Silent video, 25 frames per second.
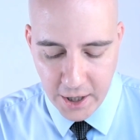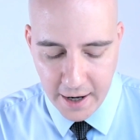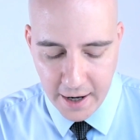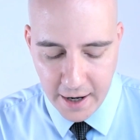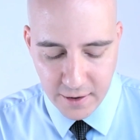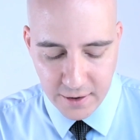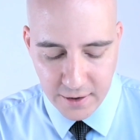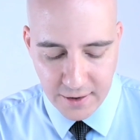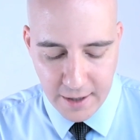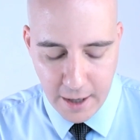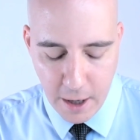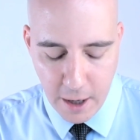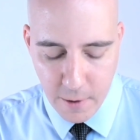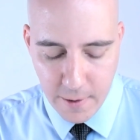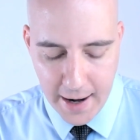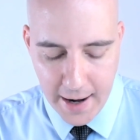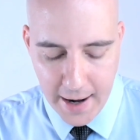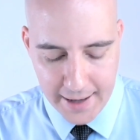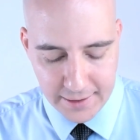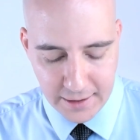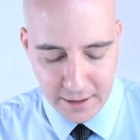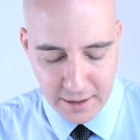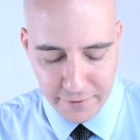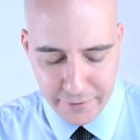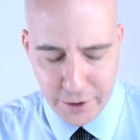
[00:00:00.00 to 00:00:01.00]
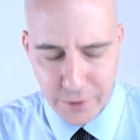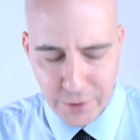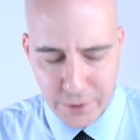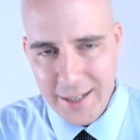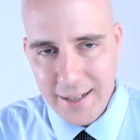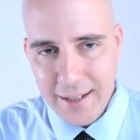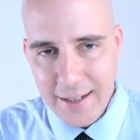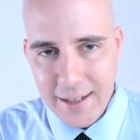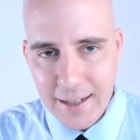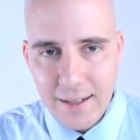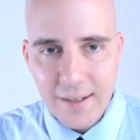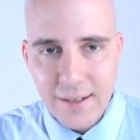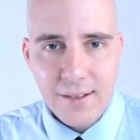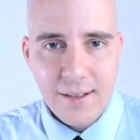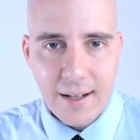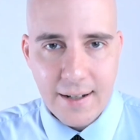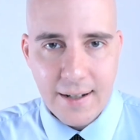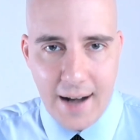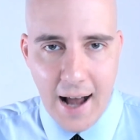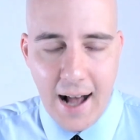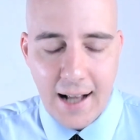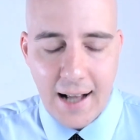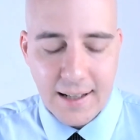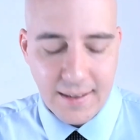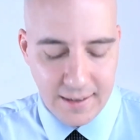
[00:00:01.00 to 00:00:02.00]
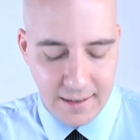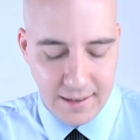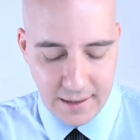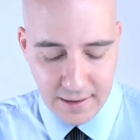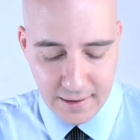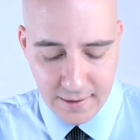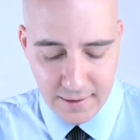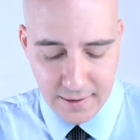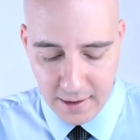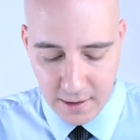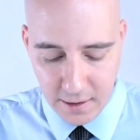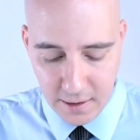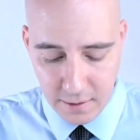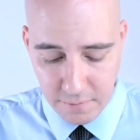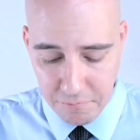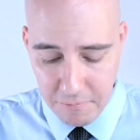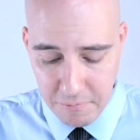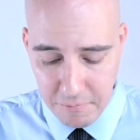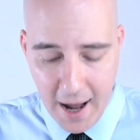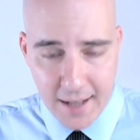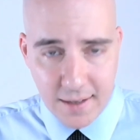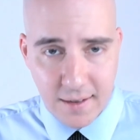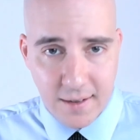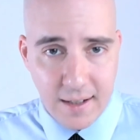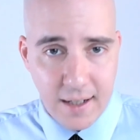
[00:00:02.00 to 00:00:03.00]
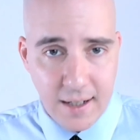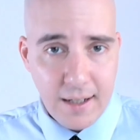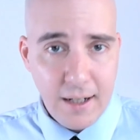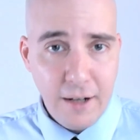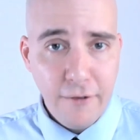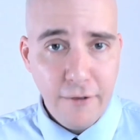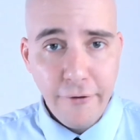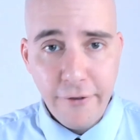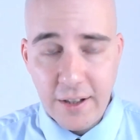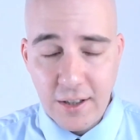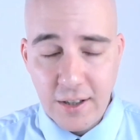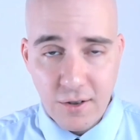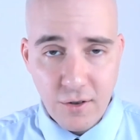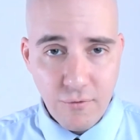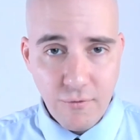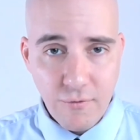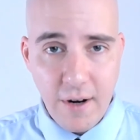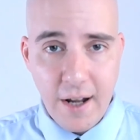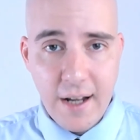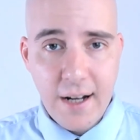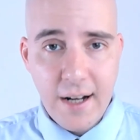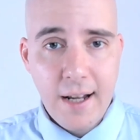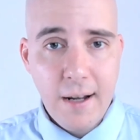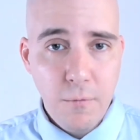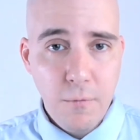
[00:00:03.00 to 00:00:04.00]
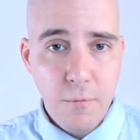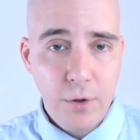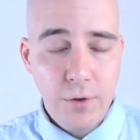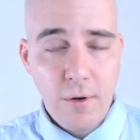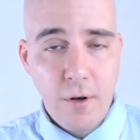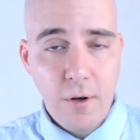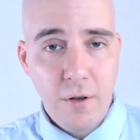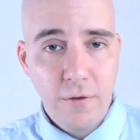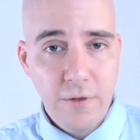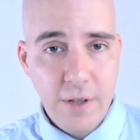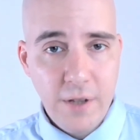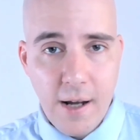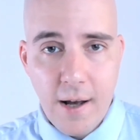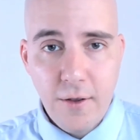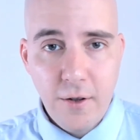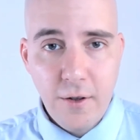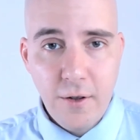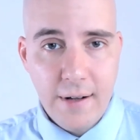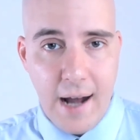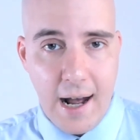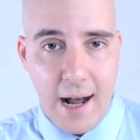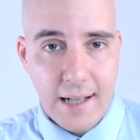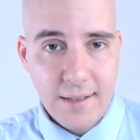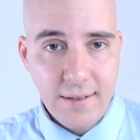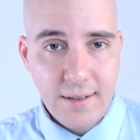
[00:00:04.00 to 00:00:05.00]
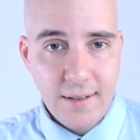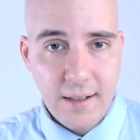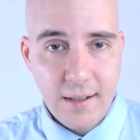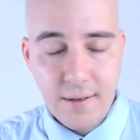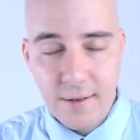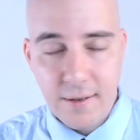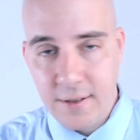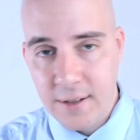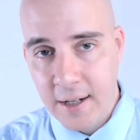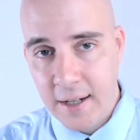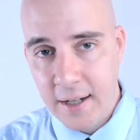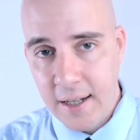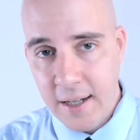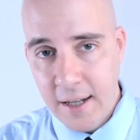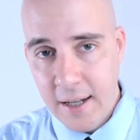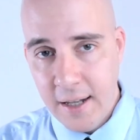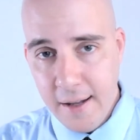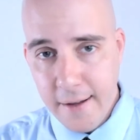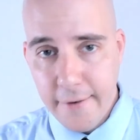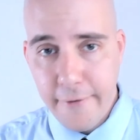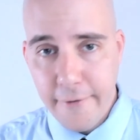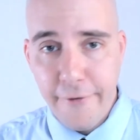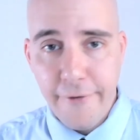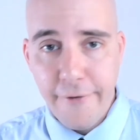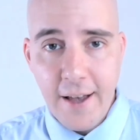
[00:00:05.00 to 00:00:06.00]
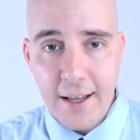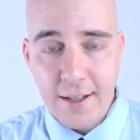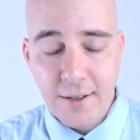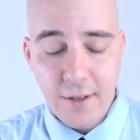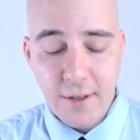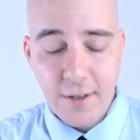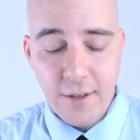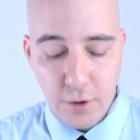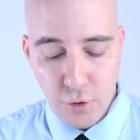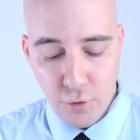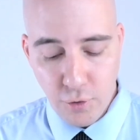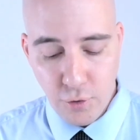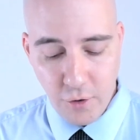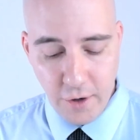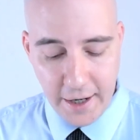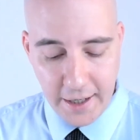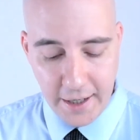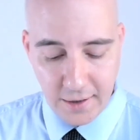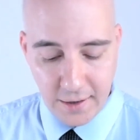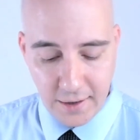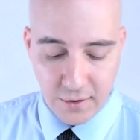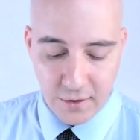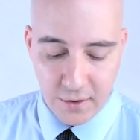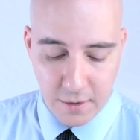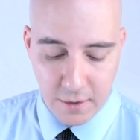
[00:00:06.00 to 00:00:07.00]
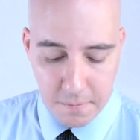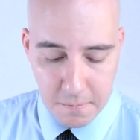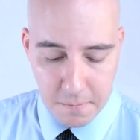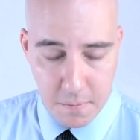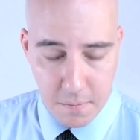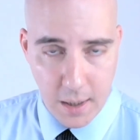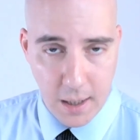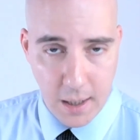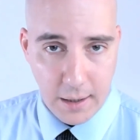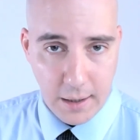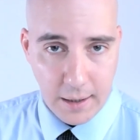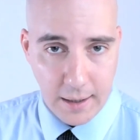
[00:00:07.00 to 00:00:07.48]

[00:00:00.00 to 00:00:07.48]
who shares neo-Nazi views. He is a Nazi. He's a Nazi, and he fits right in with all the other Nazis infesting Ukraine's